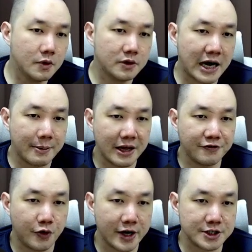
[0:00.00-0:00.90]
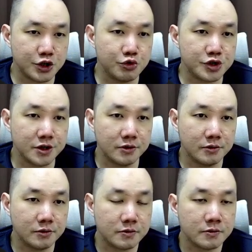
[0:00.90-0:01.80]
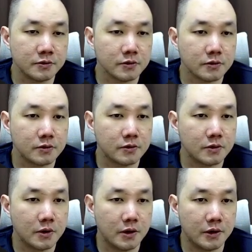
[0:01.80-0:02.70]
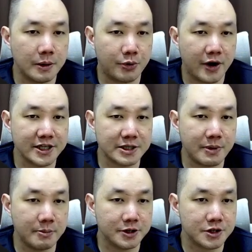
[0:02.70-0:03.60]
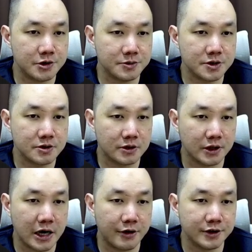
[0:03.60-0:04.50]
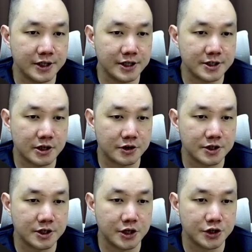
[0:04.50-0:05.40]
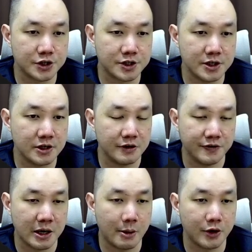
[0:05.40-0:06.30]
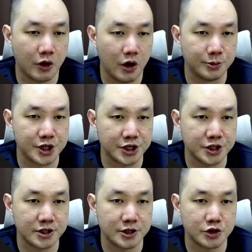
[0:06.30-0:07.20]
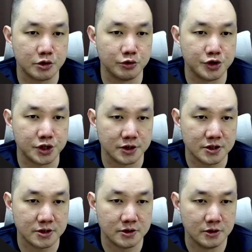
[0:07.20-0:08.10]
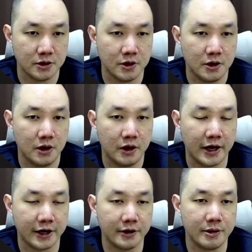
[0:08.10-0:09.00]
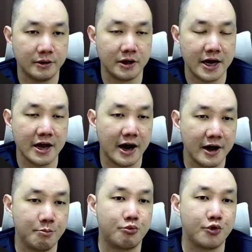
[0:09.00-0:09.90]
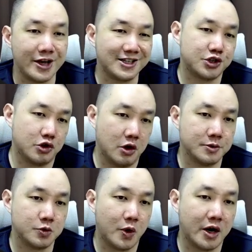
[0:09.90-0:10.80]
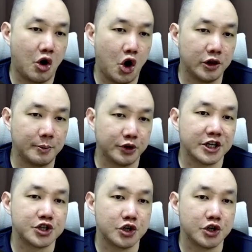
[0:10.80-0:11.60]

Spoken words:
timeline for execution, the price and payment terms, the guarantees, scarcity, urgency. You even come up with objections and solutions. Like the AI brainstorms what are all the potential